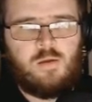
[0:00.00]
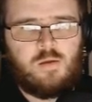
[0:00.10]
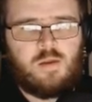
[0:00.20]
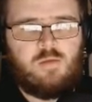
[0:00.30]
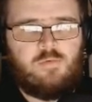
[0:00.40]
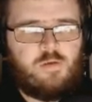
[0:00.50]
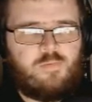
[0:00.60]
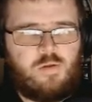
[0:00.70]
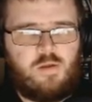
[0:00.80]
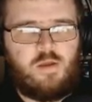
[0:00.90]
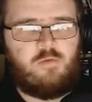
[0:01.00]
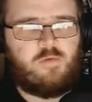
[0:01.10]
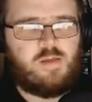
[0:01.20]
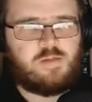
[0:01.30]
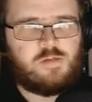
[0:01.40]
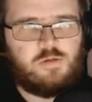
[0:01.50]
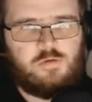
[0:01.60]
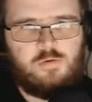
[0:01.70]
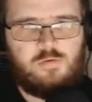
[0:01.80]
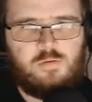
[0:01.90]
Can we apply a razor
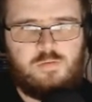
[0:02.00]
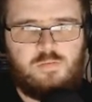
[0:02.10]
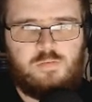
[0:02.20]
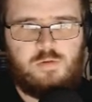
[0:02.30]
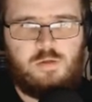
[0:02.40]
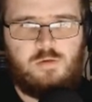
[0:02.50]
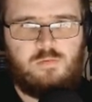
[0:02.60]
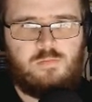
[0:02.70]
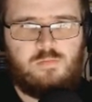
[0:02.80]
to you?